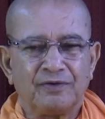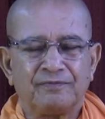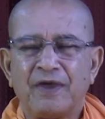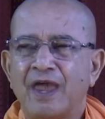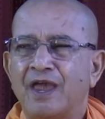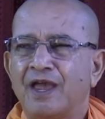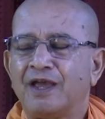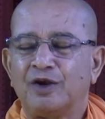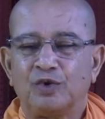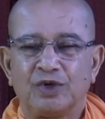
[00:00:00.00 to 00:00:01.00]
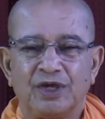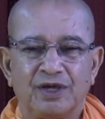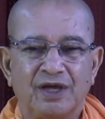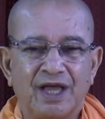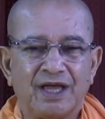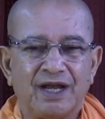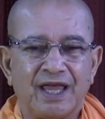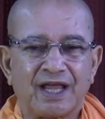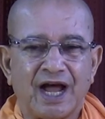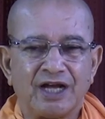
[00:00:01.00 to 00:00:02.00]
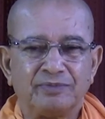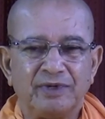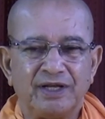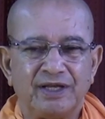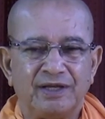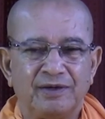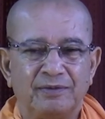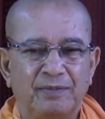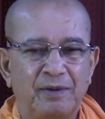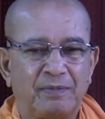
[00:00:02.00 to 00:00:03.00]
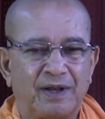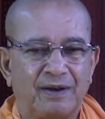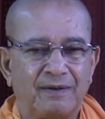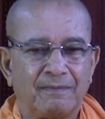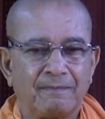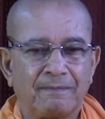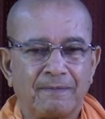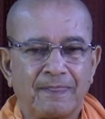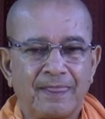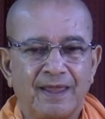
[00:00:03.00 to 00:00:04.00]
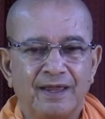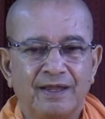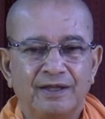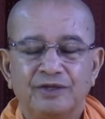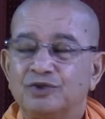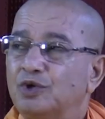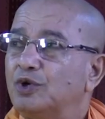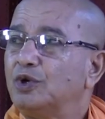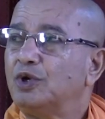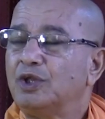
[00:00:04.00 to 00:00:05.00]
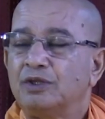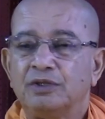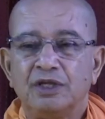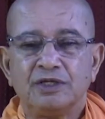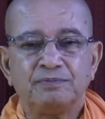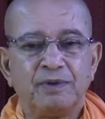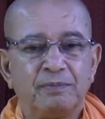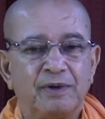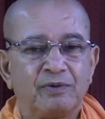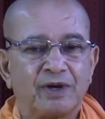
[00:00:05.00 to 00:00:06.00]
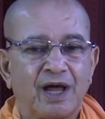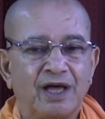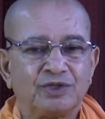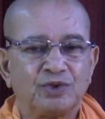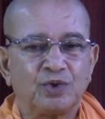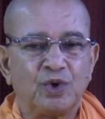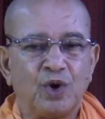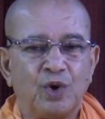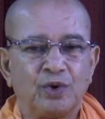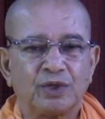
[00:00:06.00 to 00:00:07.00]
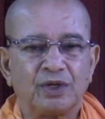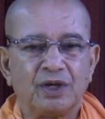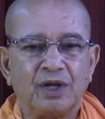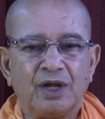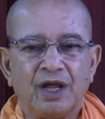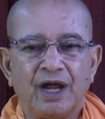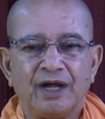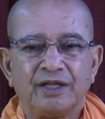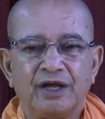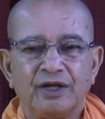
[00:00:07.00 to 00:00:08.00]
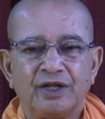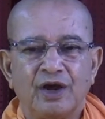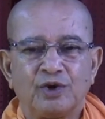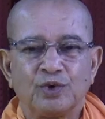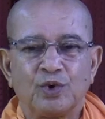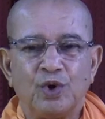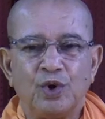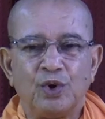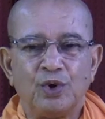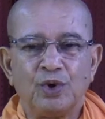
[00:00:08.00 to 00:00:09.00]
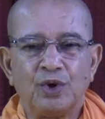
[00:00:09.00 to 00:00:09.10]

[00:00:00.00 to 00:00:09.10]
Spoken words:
Fair looking like Kashmiri people. So these people were asked to go out, and then they have to go